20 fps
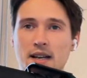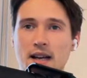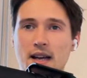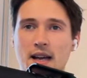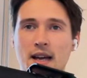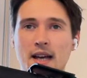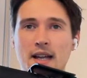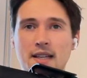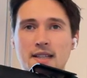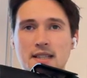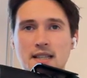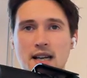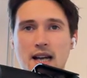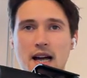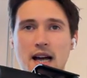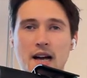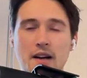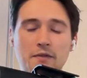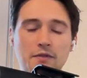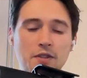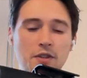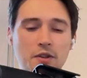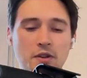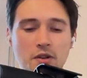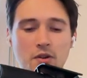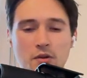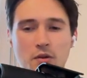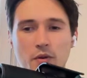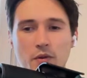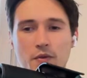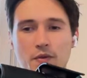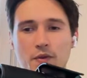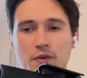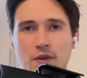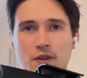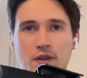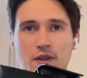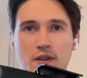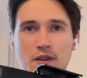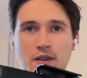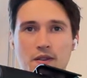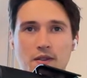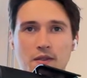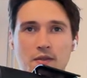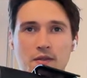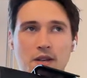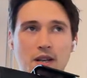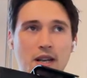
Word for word: And after you go through through